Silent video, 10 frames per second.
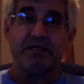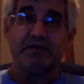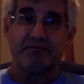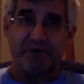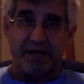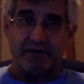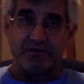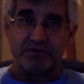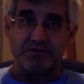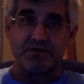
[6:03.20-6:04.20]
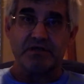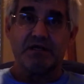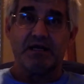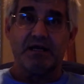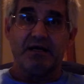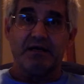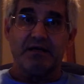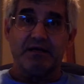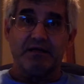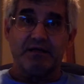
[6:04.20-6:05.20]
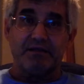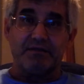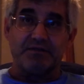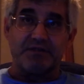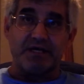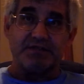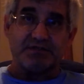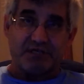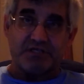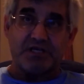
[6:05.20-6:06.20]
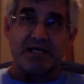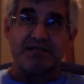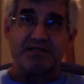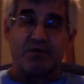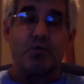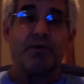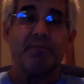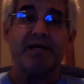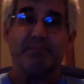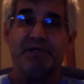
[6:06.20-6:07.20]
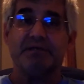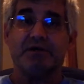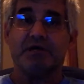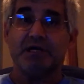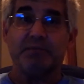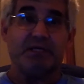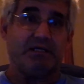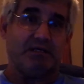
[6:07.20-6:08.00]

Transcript: the factors that suggest that we may be their enemy.